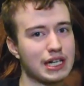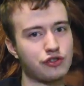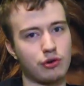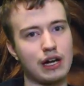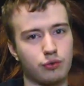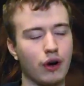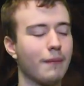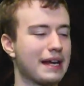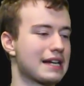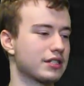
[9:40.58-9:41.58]
in distress role
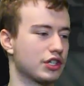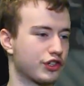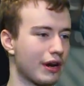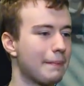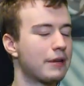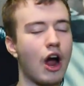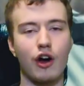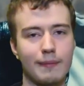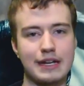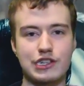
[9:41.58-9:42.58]
because the script
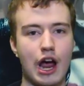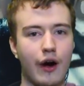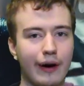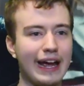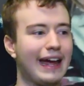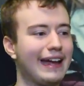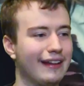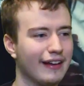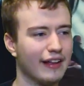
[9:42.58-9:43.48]
told me so, and,